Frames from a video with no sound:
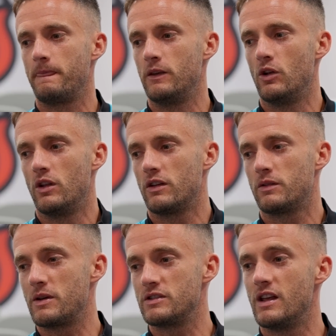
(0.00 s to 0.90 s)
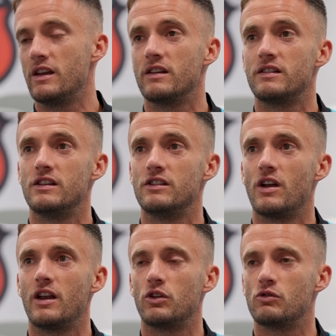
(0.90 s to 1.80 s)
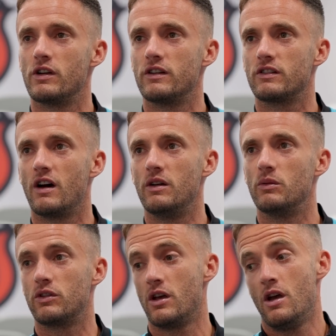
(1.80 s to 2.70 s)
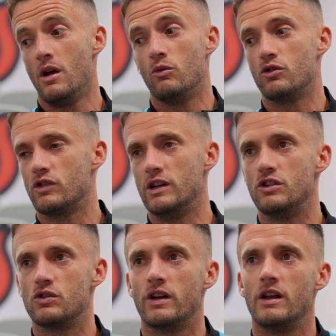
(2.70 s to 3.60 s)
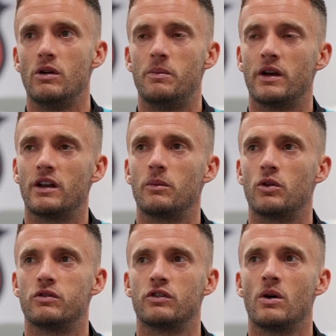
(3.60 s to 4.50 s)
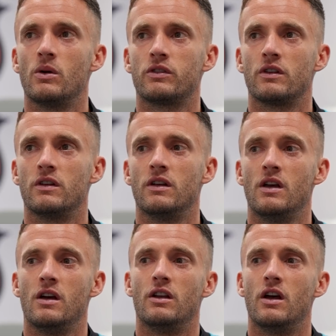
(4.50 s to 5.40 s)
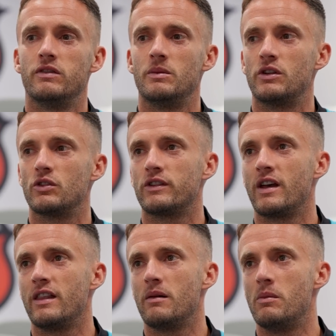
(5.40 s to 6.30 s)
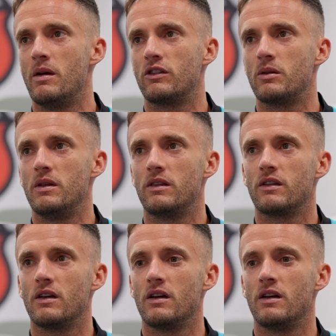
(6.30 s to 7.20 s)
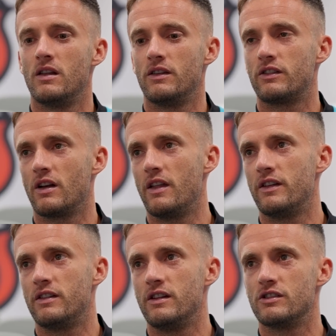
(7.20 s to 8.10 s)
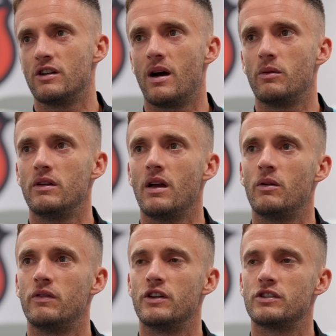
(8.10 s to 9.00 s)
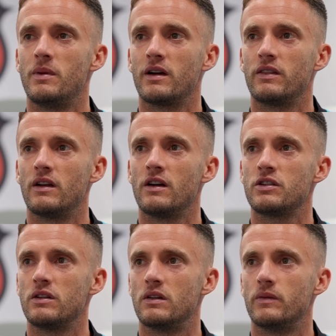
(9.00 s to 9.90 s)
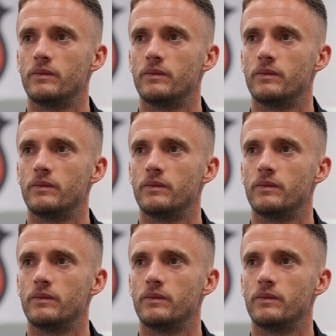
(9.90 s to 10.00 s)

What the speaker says: You know, especially the end of the season, you know, I had a good run on the side and was really enjoying it. We were picking up good results, and hopefully we can sort of take that momentum into the start of this season, you know, how we finished the back end of last year.